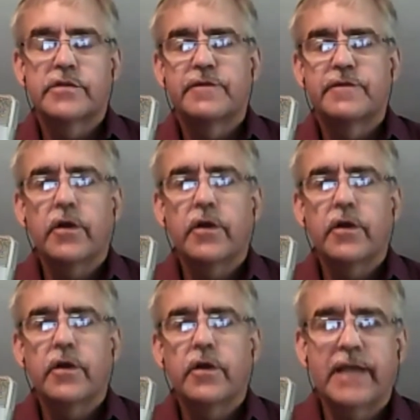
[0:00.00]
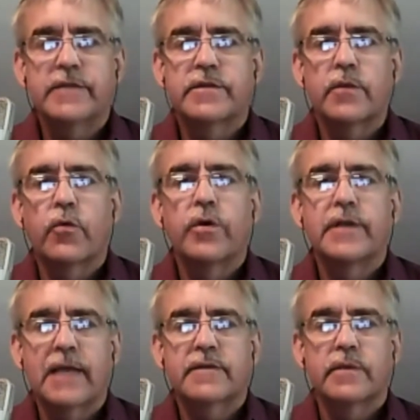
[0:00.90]
very good chance they're pointing
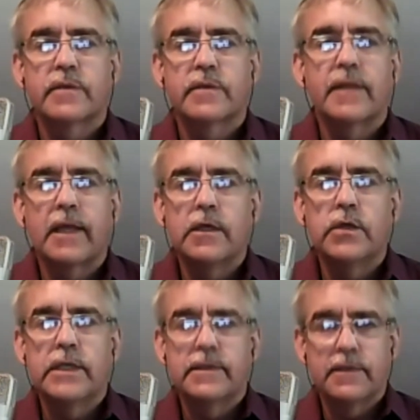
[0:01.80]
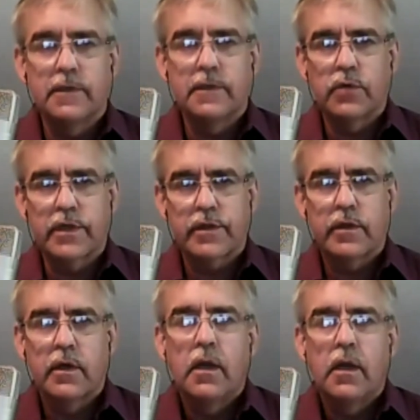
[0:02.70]
at something that you need to deal with.
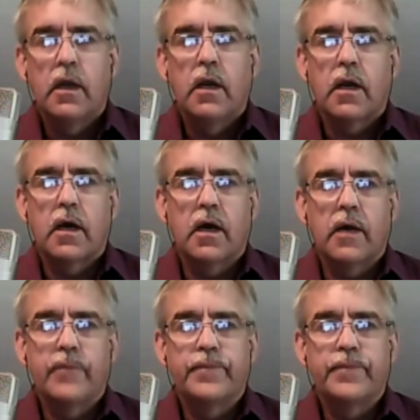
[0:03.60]
Um,